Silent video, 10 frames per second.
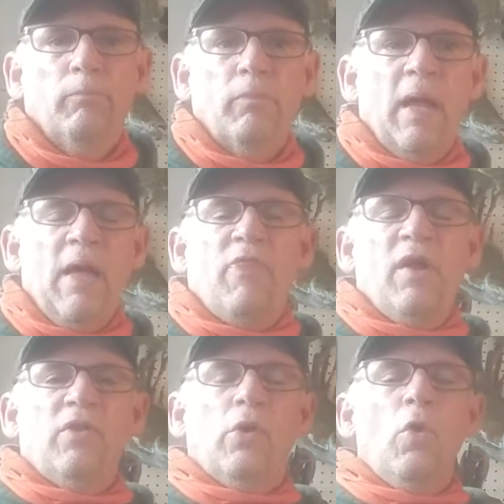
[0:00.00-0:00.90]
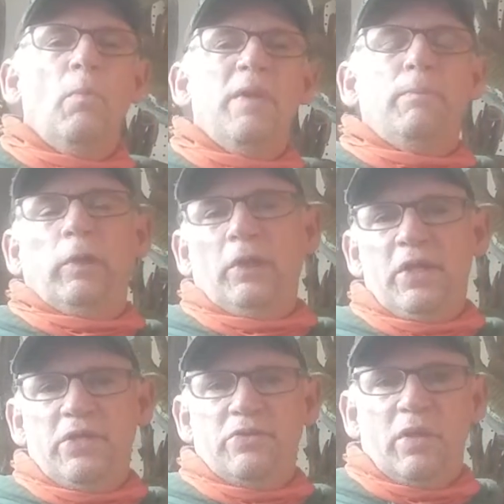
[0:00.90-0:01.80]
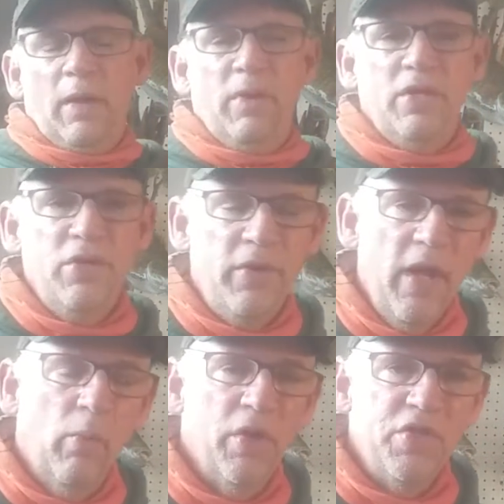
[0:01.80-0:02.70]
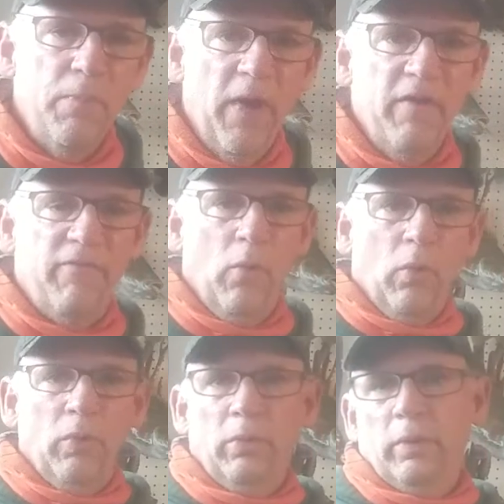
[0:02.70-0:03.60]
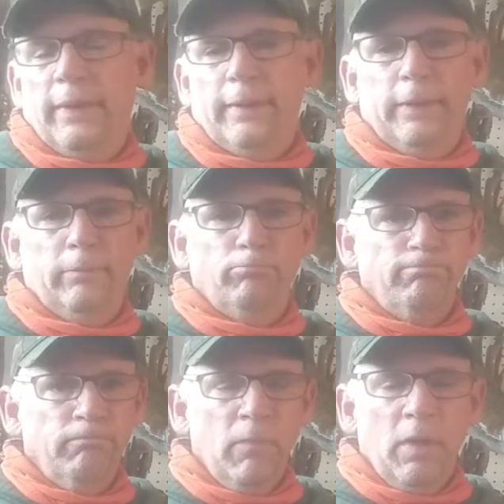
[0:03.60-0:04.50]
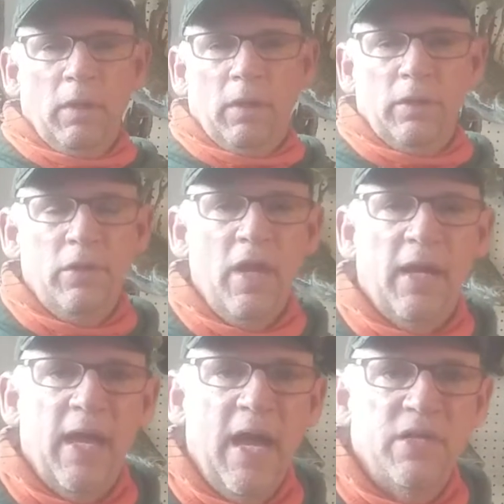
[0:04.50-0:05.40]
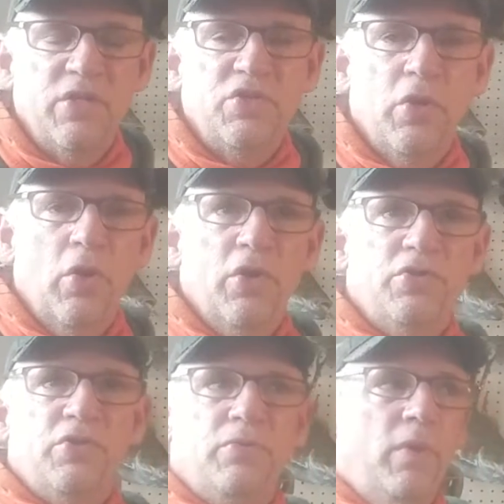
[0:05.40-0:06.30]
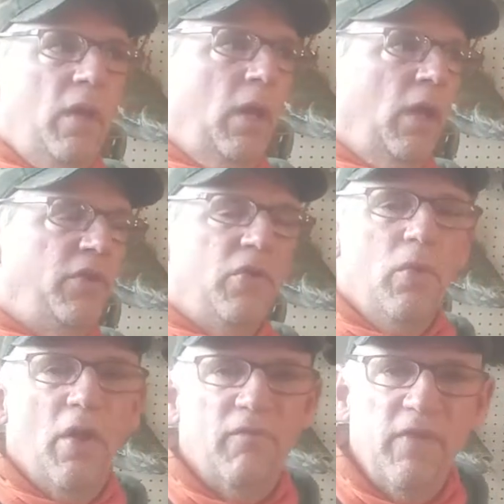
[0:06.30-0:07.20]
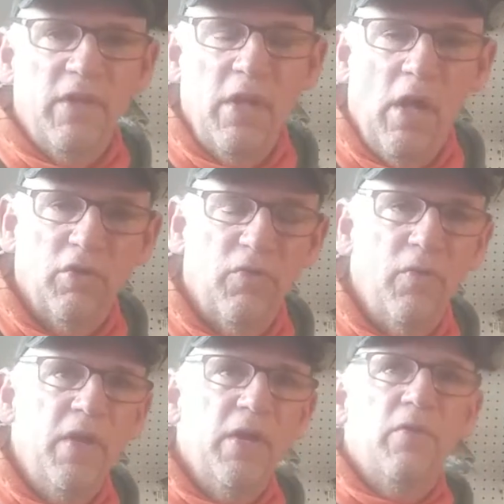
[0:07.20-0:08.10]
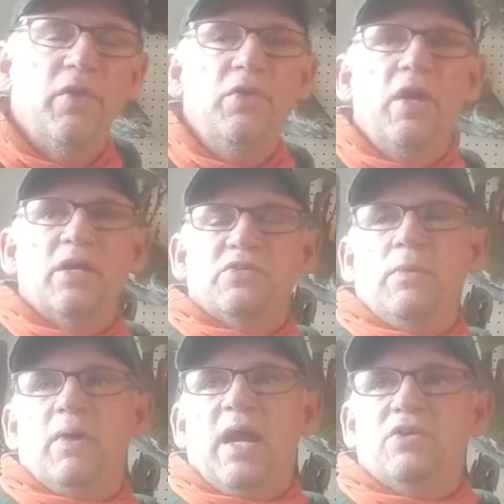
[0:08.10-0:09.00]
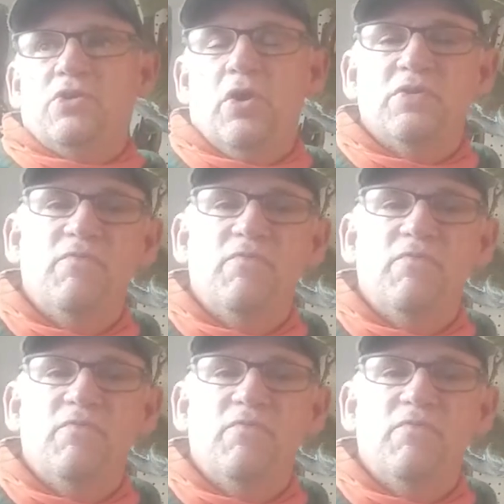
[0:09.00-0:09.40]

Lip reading: I think they're going to be pleased. I mean, you get what you pay for. You got guys that charge $250 for a deer, then you got some guys charging